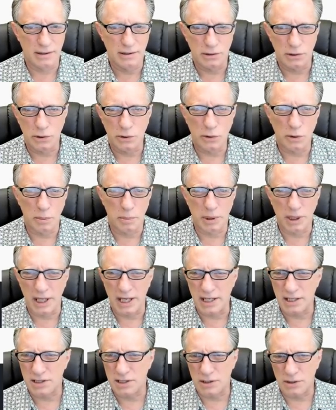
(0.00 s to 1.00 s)
the Google
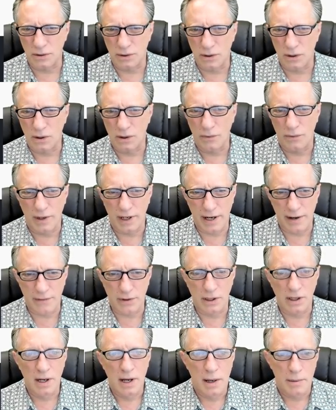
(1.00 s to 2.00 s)
Play Store or
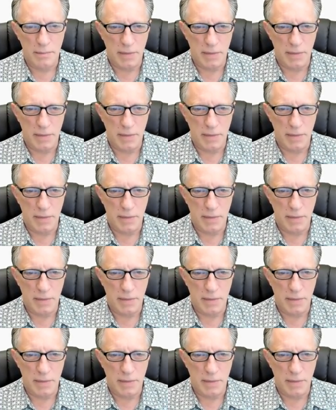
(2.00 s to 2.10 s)
whatever.